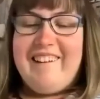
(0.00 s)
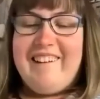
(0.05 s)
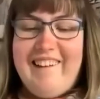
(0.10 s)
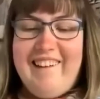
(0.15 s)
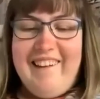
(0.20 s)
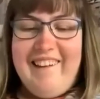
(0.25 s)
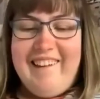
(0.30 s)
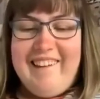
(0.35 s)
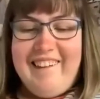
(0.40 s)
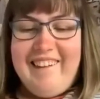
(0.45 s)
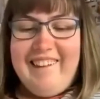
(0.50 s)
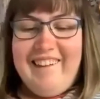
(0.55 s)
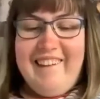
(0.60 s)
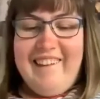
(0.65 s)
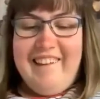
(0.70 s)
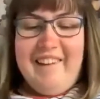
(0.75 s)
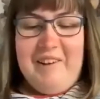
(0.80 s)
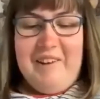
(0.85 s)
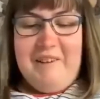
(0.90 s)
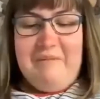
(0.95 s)

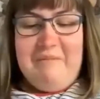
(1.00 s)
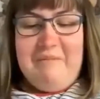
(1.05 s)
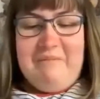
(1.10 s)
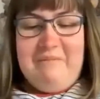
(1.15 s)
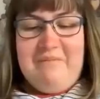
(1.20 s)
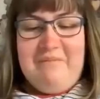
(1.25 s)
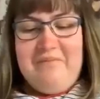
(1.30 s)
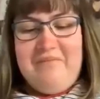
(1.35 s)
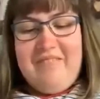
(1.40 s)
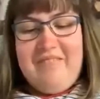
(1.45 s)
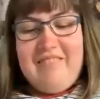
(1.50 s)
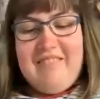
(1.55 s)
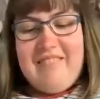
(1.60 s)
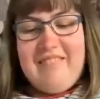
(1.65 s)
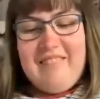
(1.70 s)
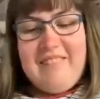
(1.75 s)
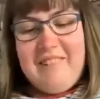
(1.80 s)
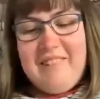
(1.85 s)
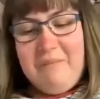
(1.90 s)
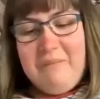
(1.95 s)
and
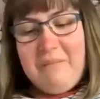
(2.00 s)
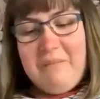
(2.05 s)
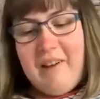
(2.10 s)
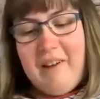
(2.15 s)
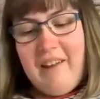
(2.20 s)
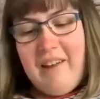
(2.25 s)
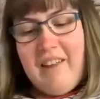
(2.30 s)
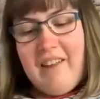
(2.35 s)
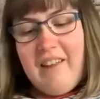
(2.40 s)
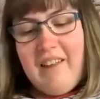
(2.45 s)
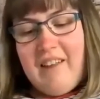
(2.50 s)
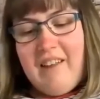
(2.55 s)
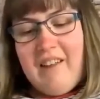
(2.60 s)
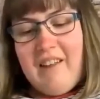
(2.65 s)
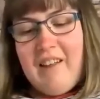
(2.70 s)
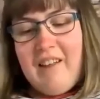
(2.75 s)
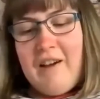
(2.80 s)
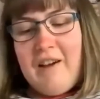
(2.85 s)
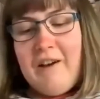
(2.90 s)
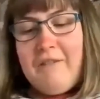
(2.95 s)
by
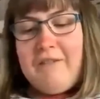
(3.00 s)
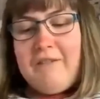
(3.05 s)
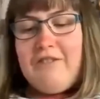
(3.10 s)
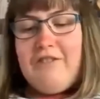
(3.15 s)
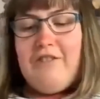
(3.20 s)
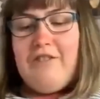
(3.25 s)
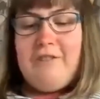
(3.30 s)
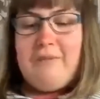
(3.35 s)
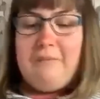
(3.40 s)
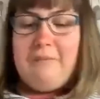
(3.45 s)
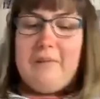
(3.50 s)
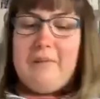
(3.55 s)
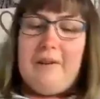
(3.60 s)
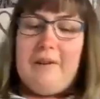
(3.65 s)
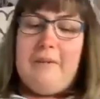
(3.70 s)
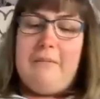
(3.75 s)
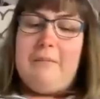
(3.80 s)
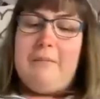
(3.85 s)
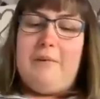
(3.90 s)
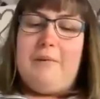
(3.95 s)
encouraging
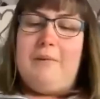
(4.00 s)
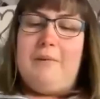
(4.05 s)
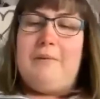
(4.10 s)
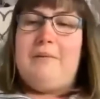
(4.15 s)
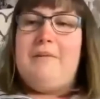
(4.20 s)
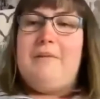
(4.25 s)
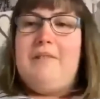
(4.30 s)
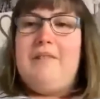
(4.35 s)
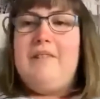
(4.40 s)
people